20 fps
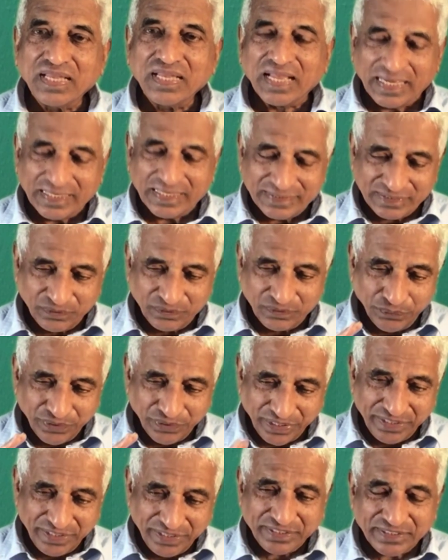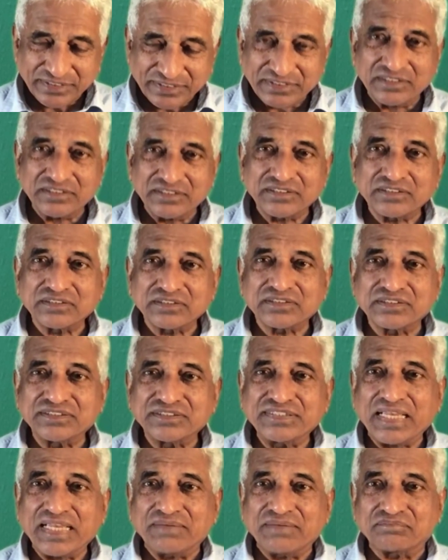And the orientation is
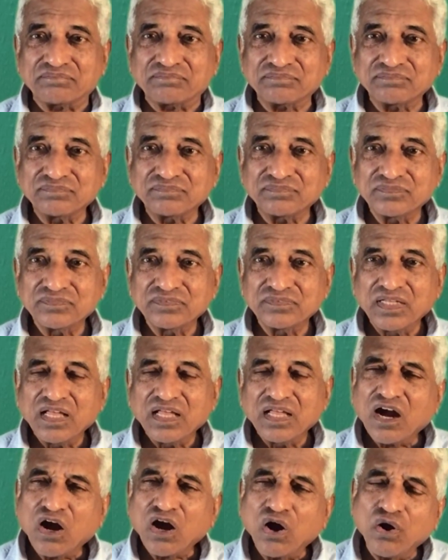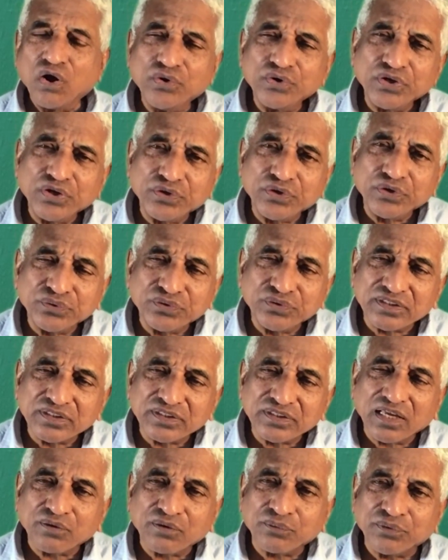same. How do you do that?
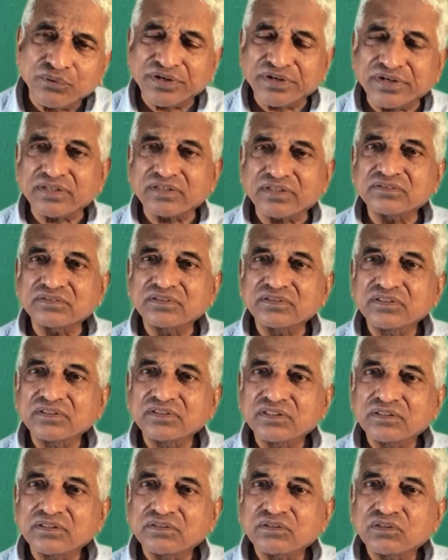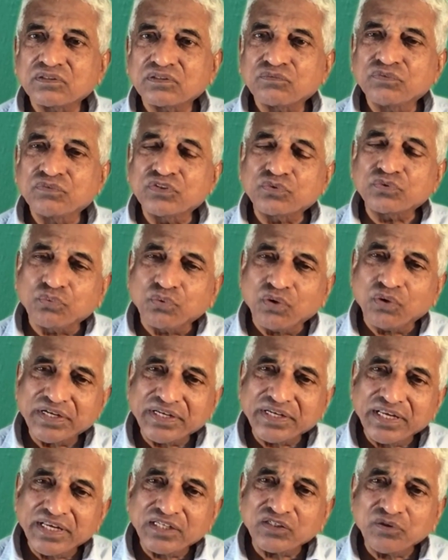They are wondering. With what
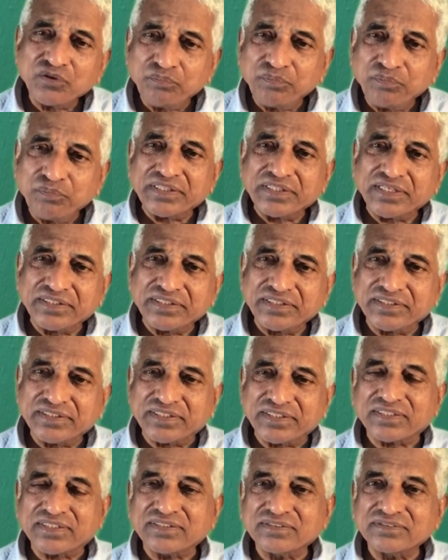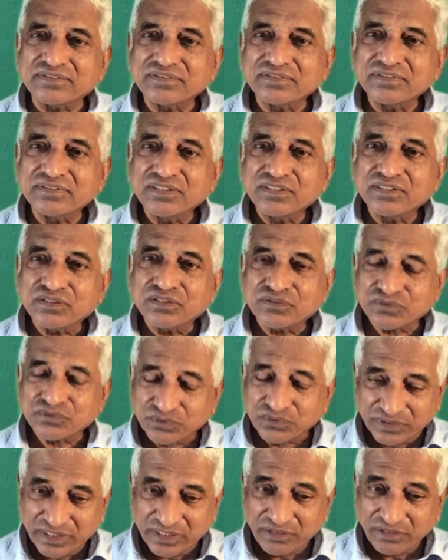equipment they did it. So
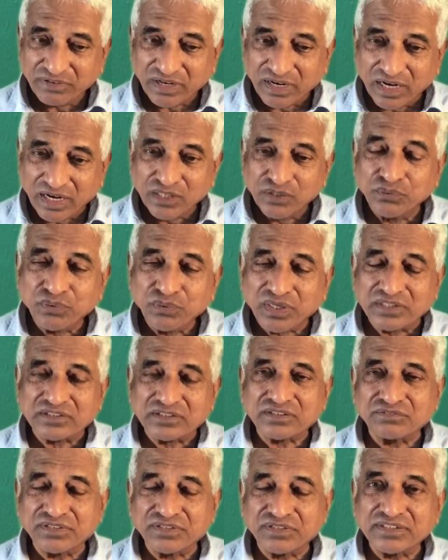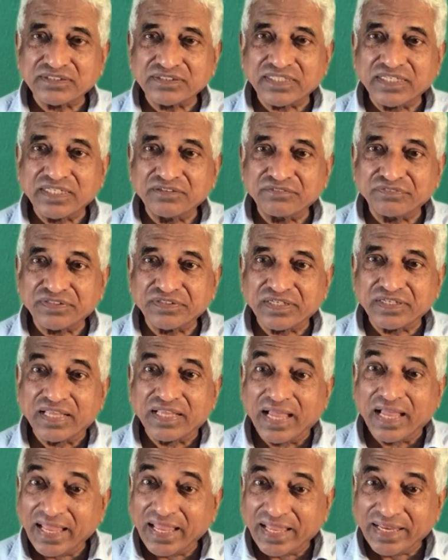they were advanced very scientifically.
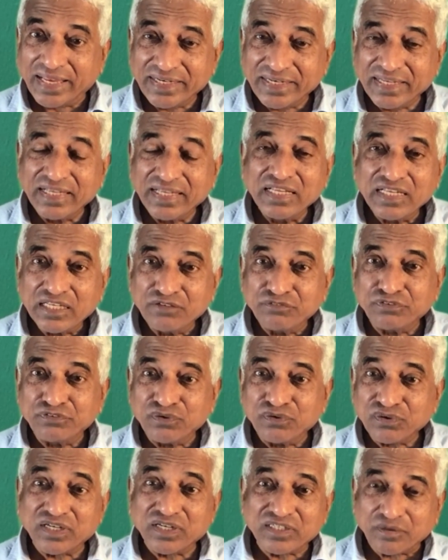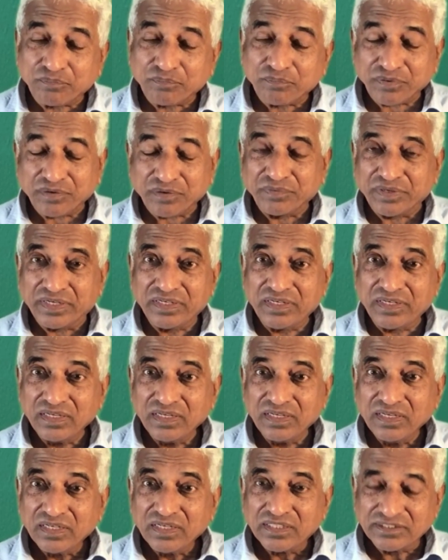And if you look at a pyramid,
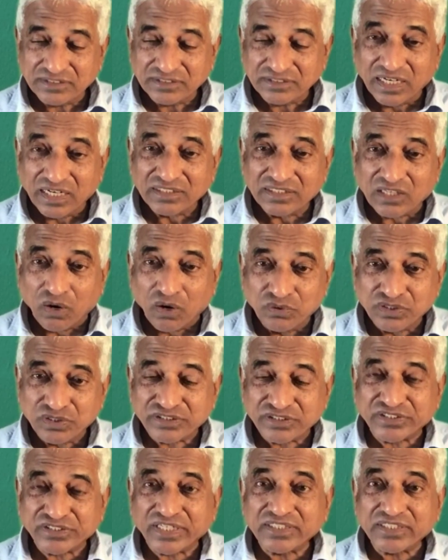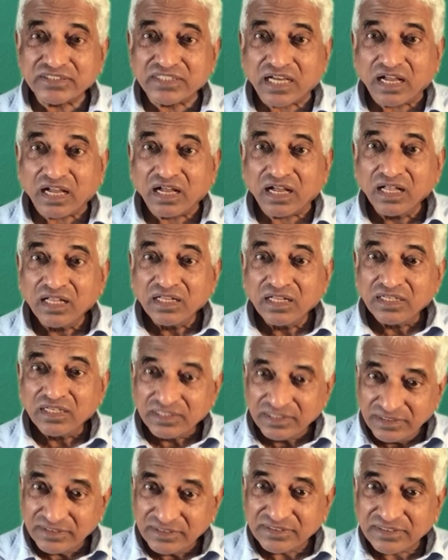it's not the outer structure
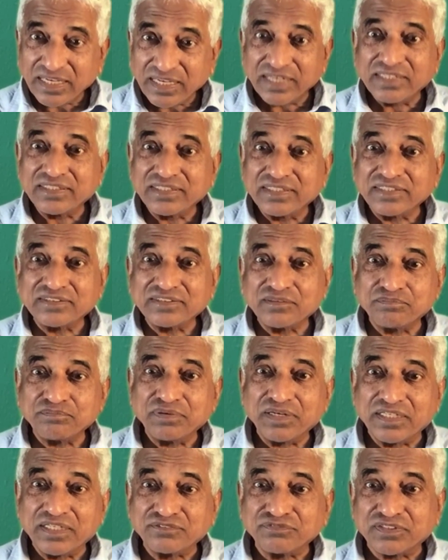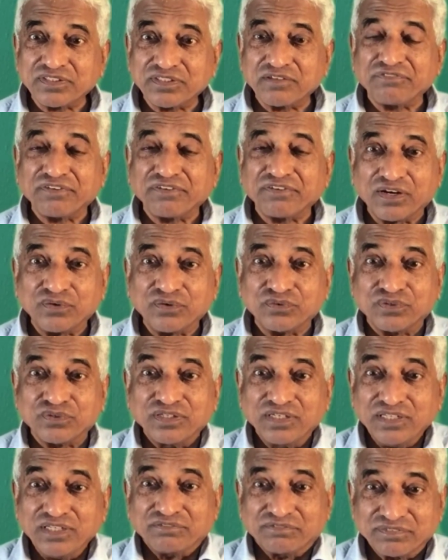inside there is a place for the Pharaoh to
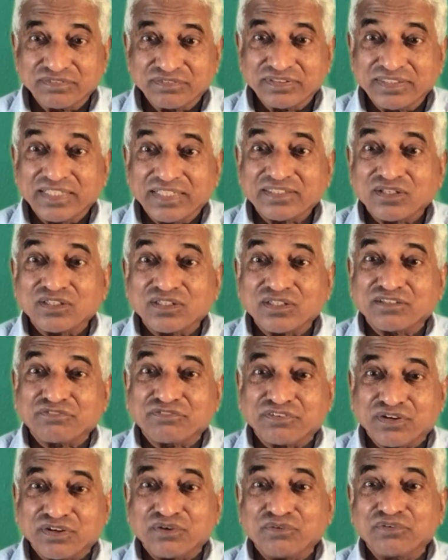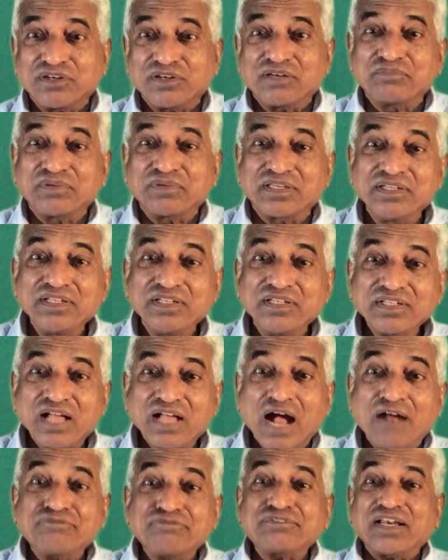live. They thought the Pharaoh will be
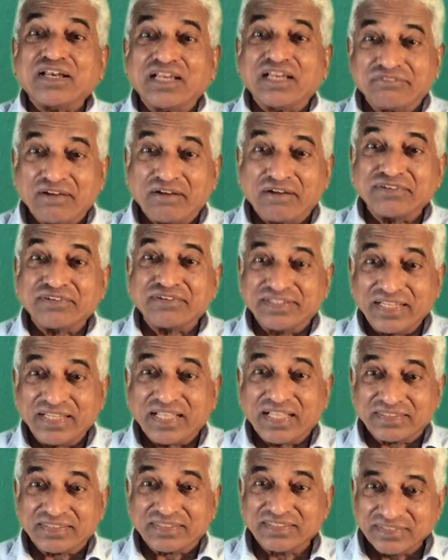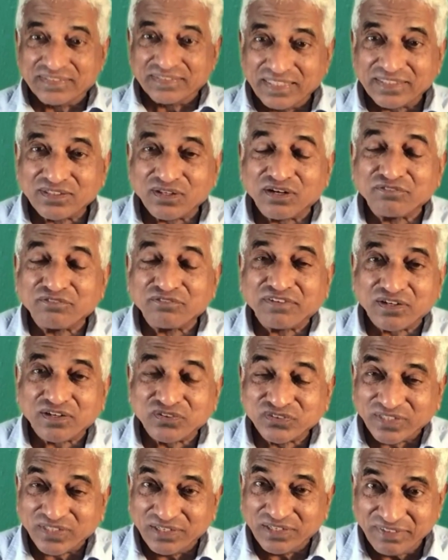afterlife, after death. They thought Pharaoh
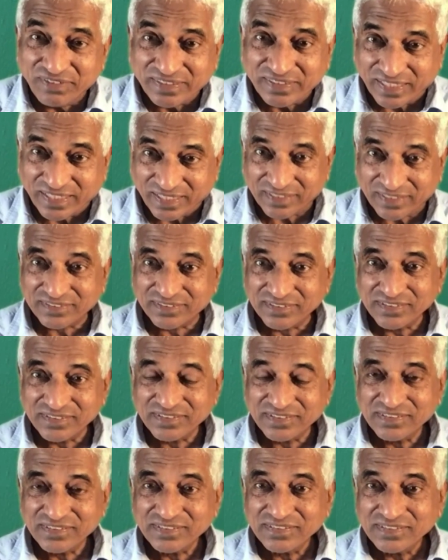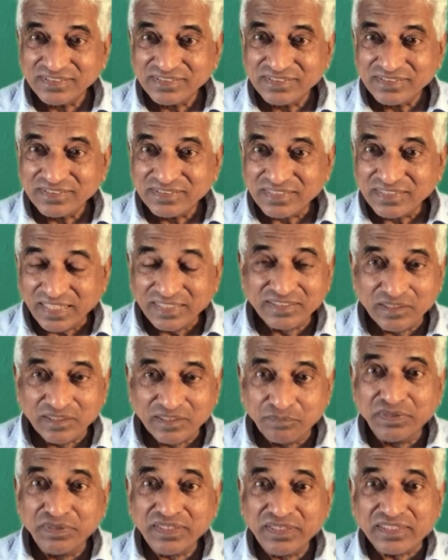is living there. And they
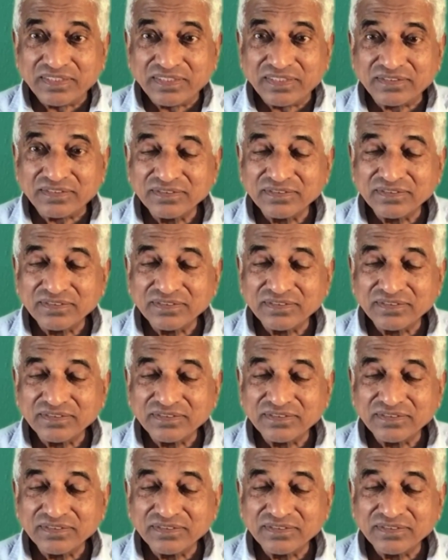built it.